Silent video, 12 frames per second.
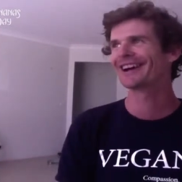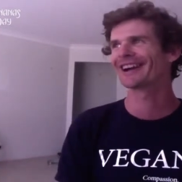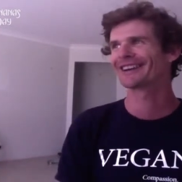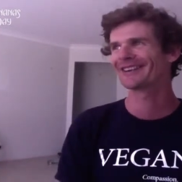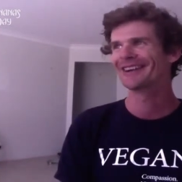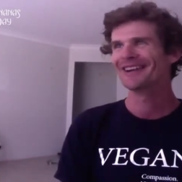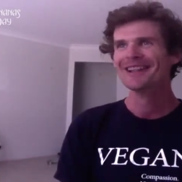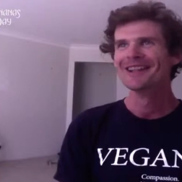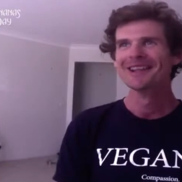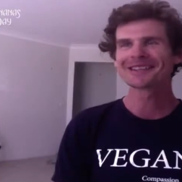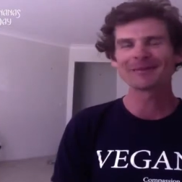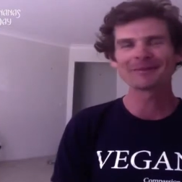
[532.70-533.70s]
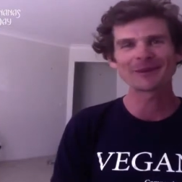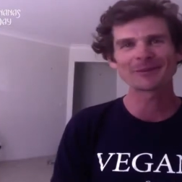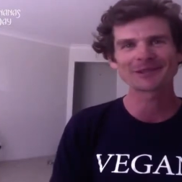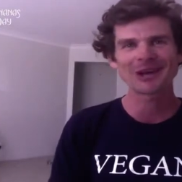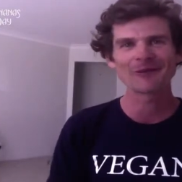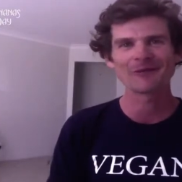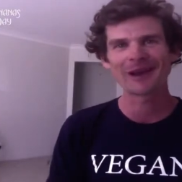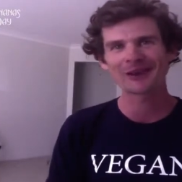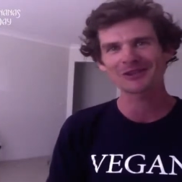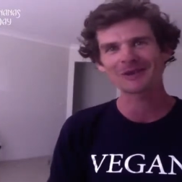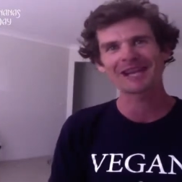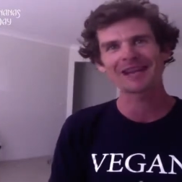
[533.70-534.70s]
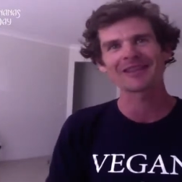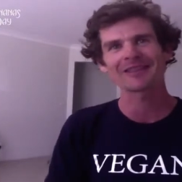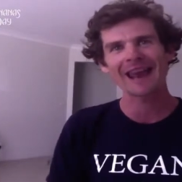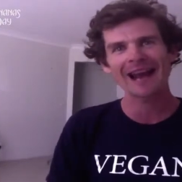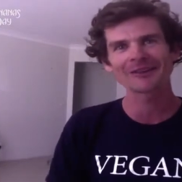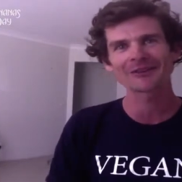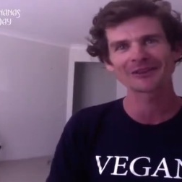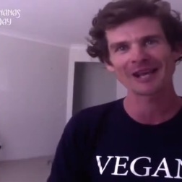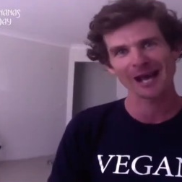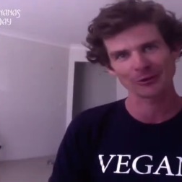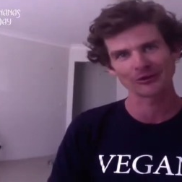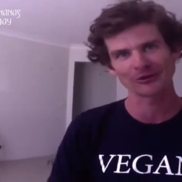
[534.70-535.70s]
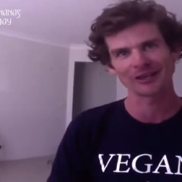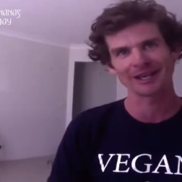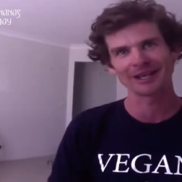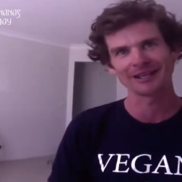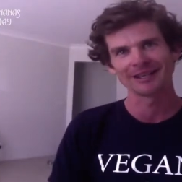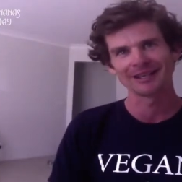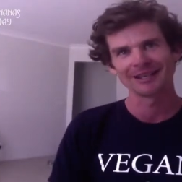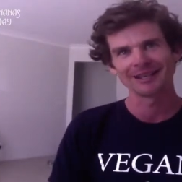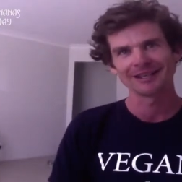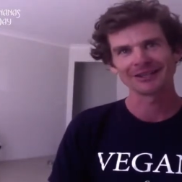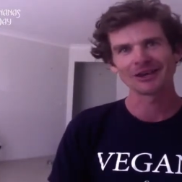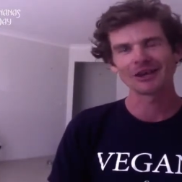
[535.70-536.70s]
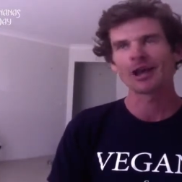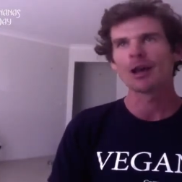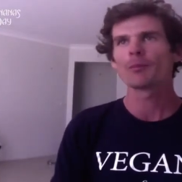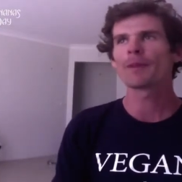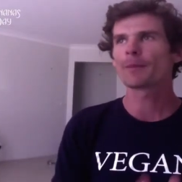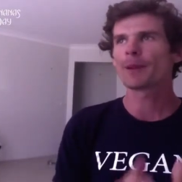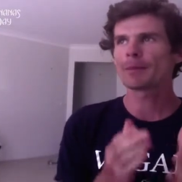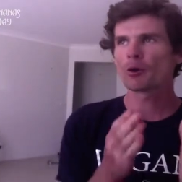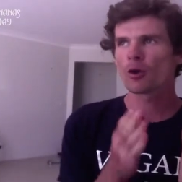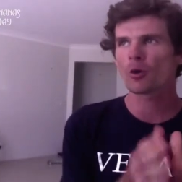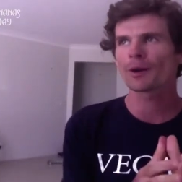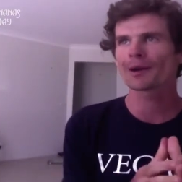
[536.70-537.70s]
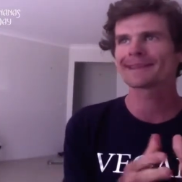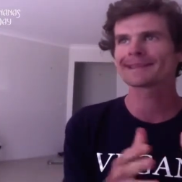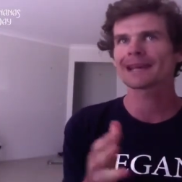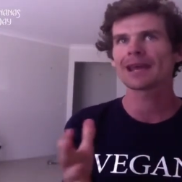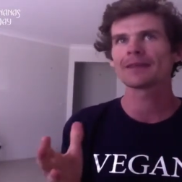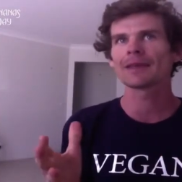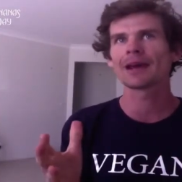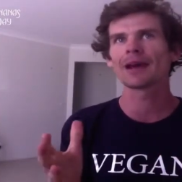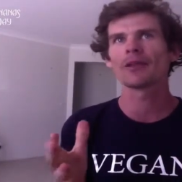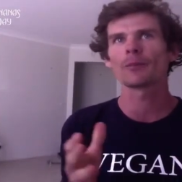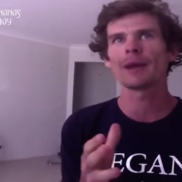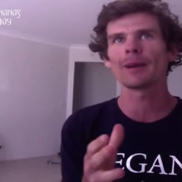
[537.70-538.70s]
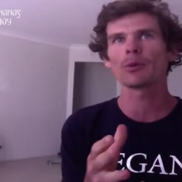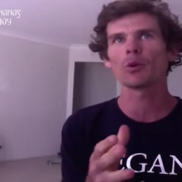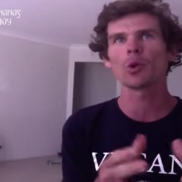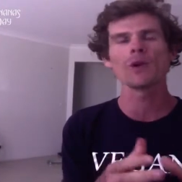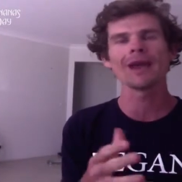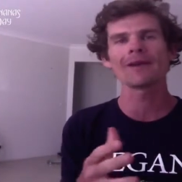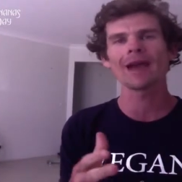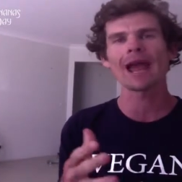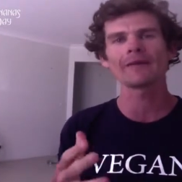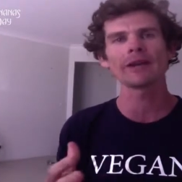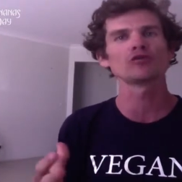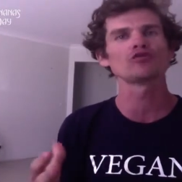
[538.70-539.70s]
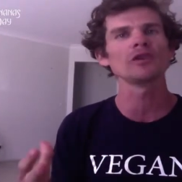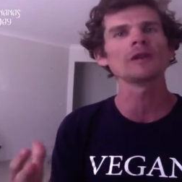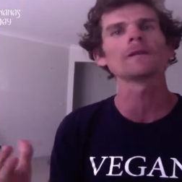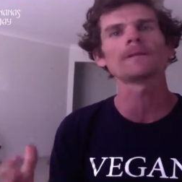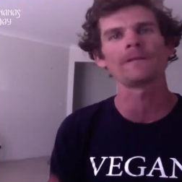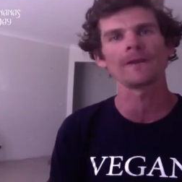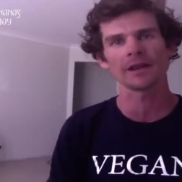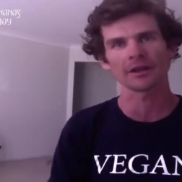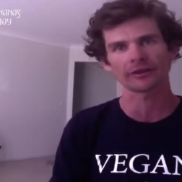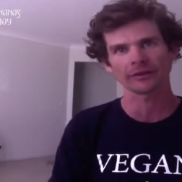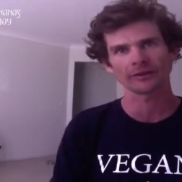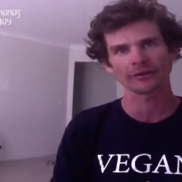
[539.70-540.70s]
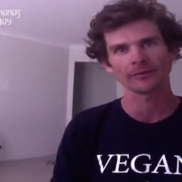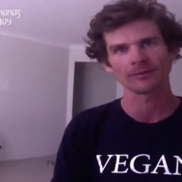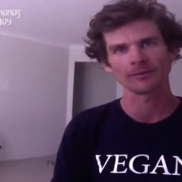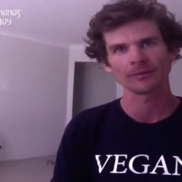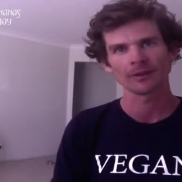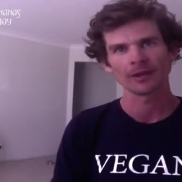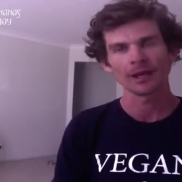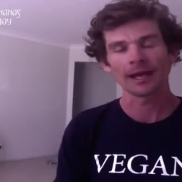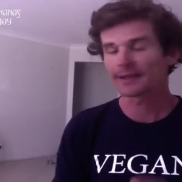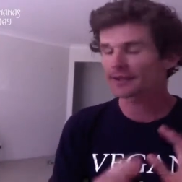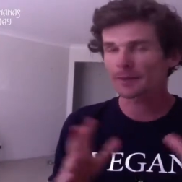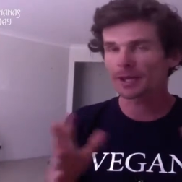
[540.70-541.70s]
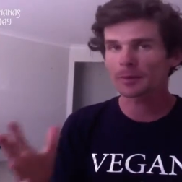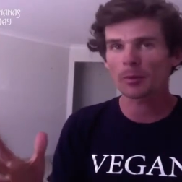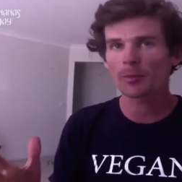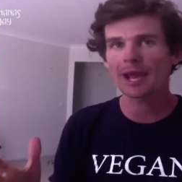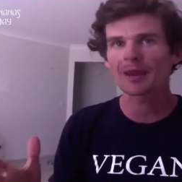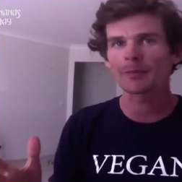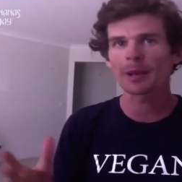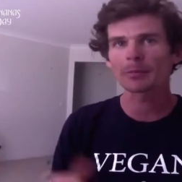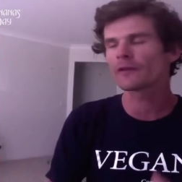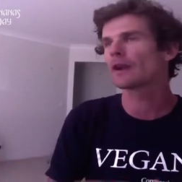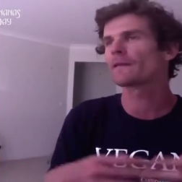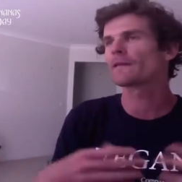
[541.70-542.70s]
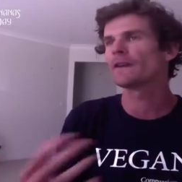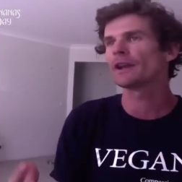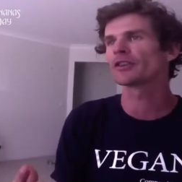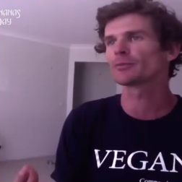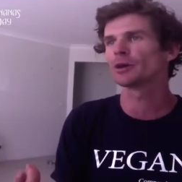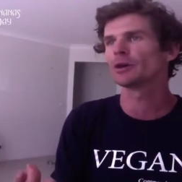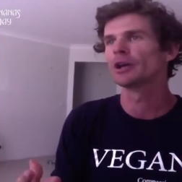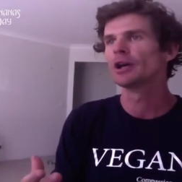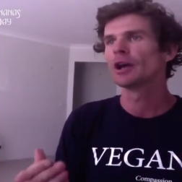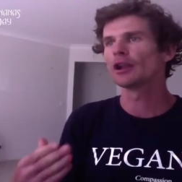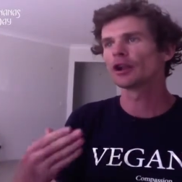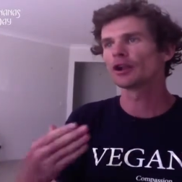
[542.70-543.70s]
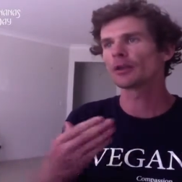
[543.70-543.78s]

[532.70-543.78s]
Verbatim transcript: like, some people tell me I should be eating 1,000 calories a day. You know, but the people who are always saying that are the people who never have any real fitness. And doesn't make people bad people don't have fitness, but a lot